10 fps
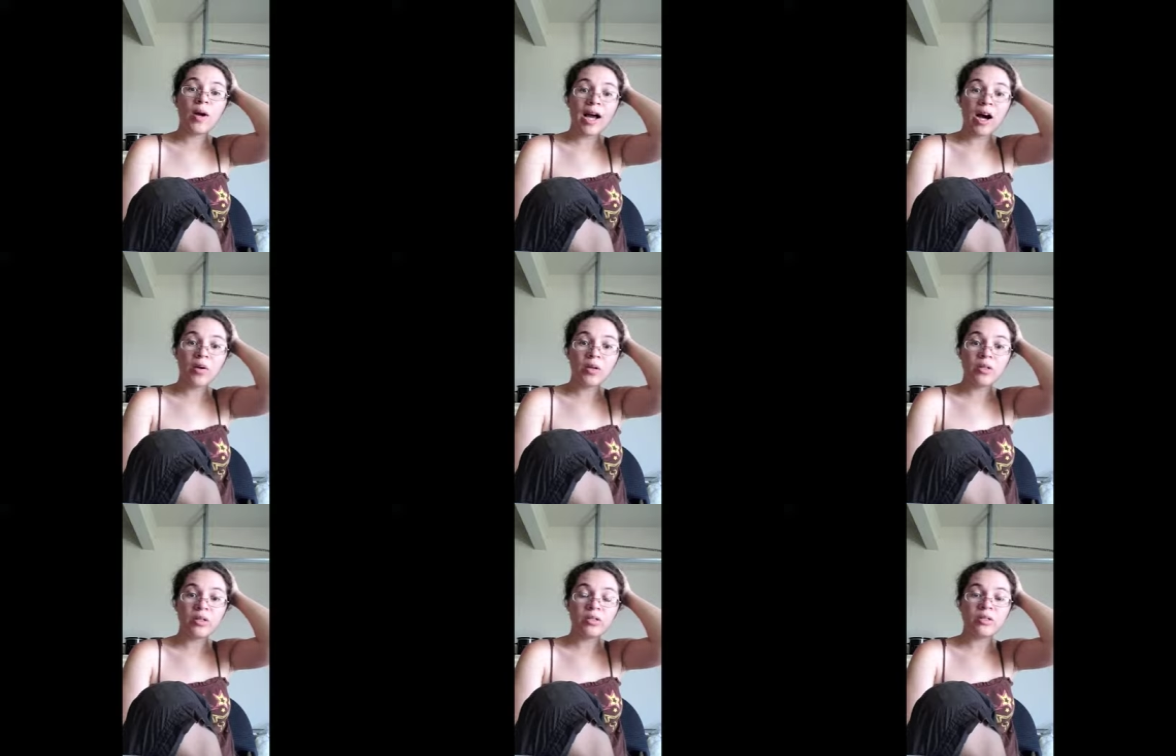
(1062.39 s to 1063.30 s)

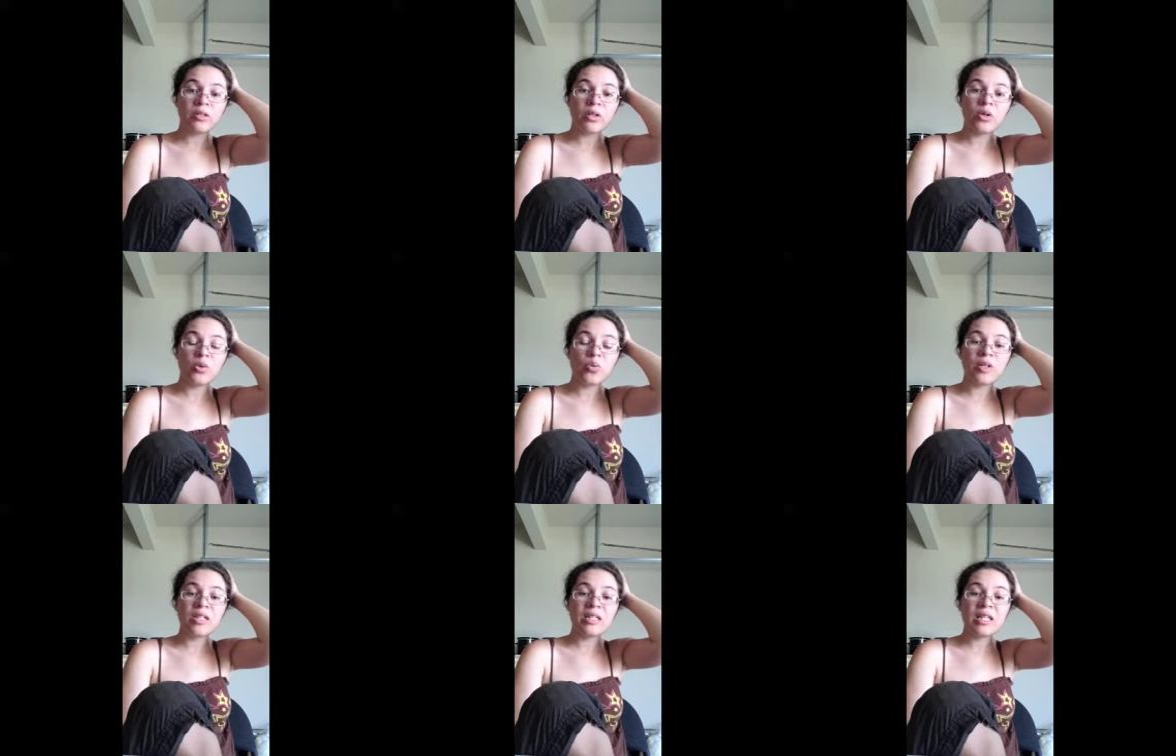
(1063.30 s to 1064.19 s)
hours?
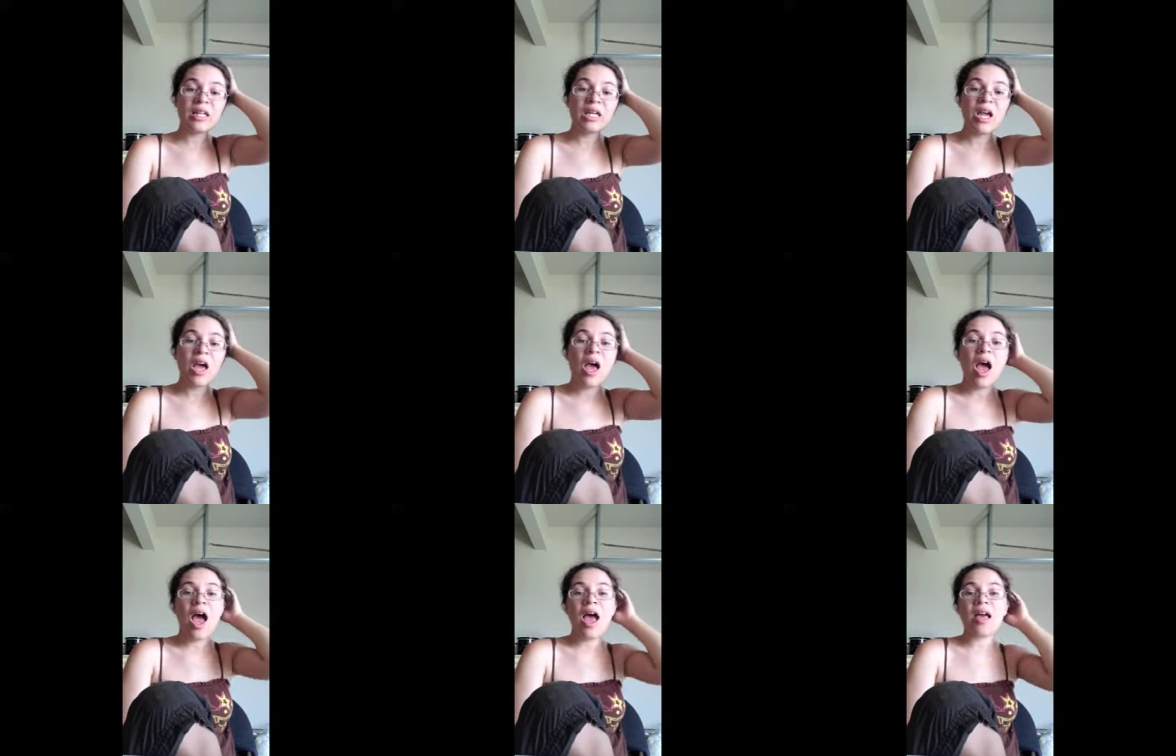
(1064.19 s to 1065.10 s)
Really?
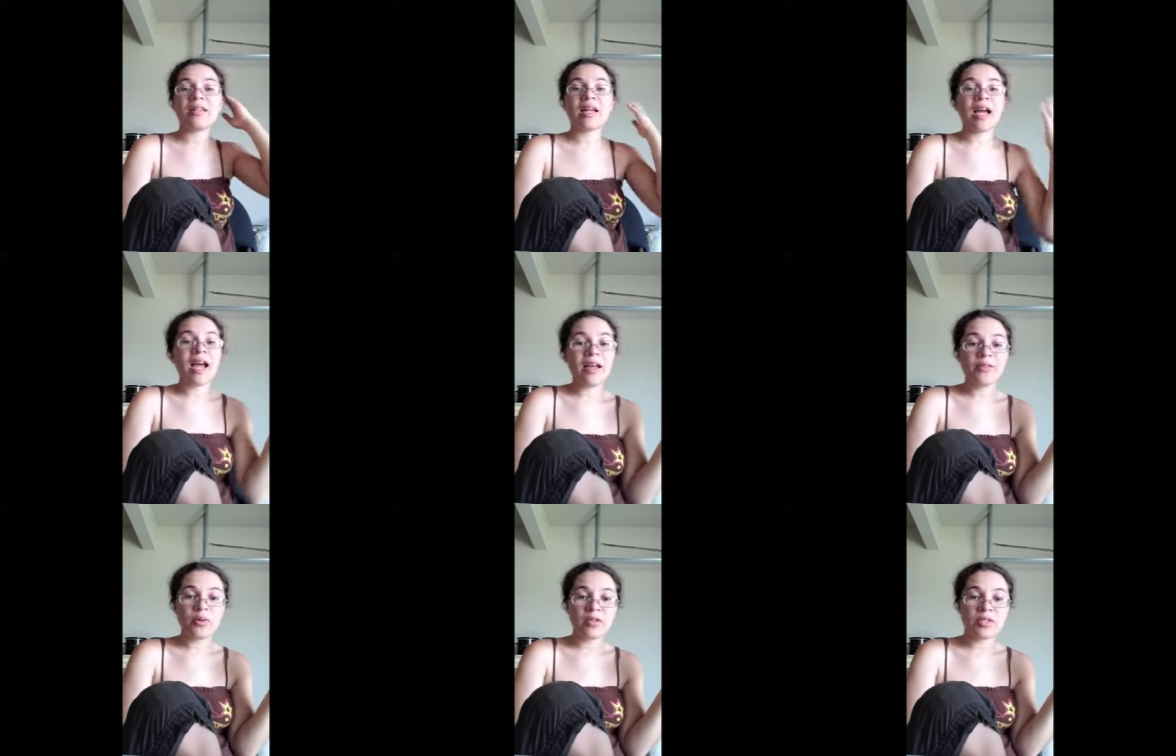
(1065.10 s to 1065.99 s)
And like I had
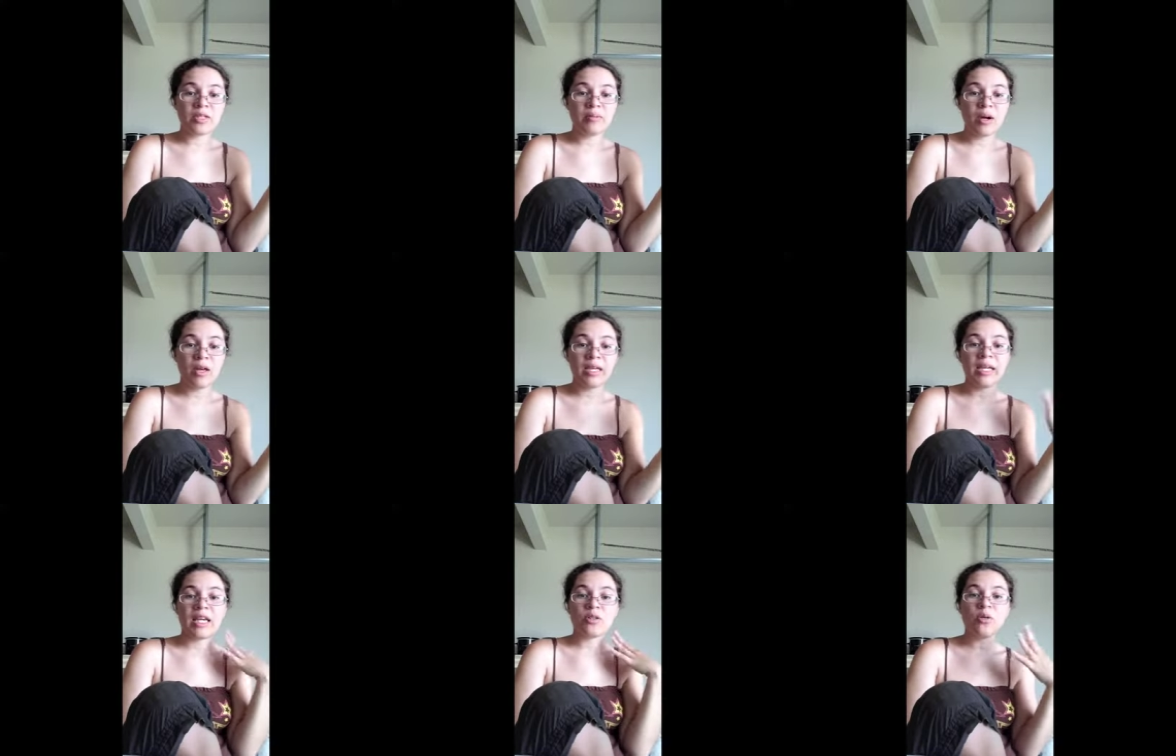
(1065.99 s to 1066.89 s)
no interest in buying
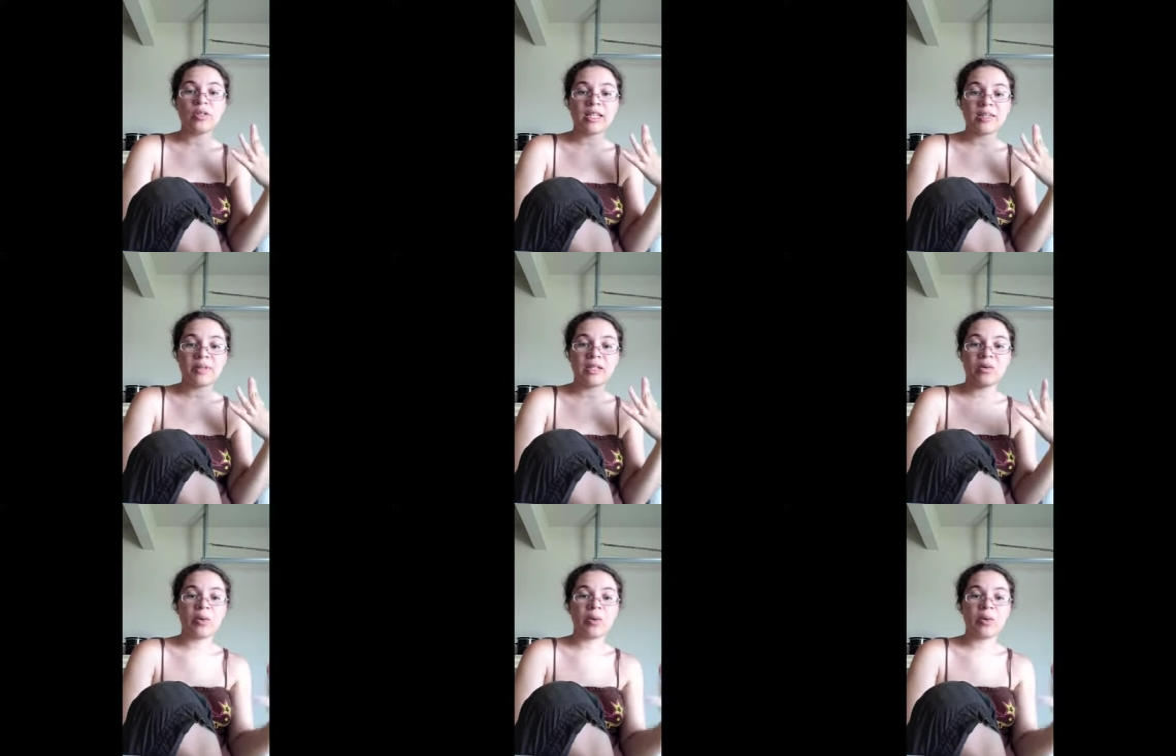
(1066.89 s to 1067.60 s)
it. I told her that to begin